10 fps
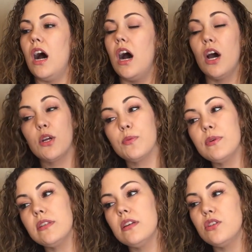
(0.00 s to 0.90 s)

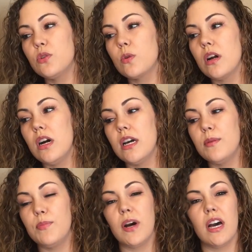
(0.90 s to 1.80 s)
100% sure
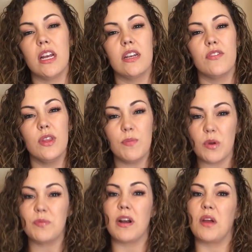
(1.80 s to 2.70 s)
on, but for the
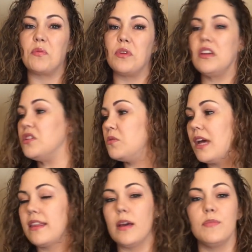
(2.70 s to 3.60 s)
most part I really do
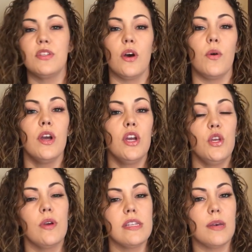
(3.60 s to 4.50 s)
like them. So
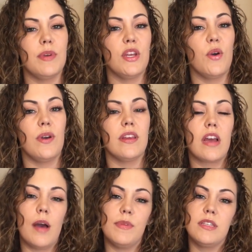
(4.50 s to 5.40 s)
you guys let me know in the
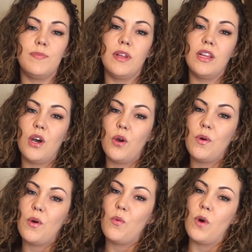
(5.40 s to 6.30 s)
comments
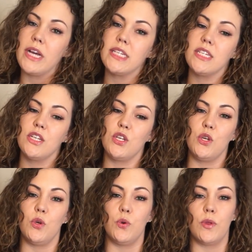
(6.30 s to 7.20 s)
below what
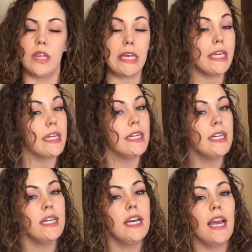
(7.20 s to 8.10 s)
you think,
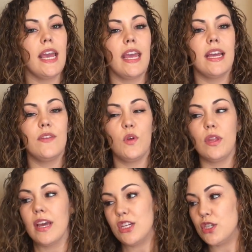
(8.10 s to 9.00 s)
and if you
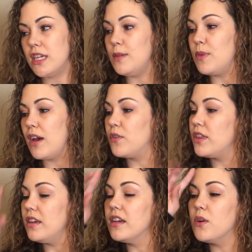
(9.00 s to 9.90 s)
think I should keep
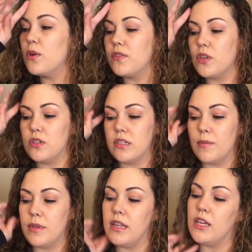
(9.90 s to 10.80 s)
everything or if there's
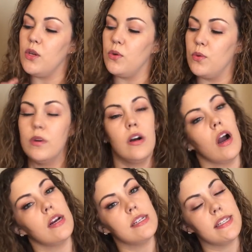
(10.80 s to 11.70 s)
something that you
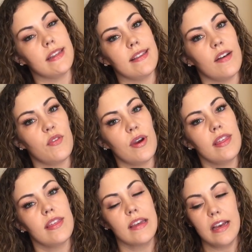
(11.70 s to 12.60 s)
aren't in love
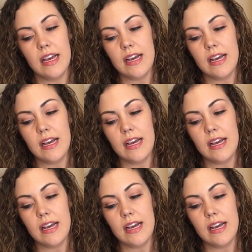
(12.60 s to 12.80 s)
with.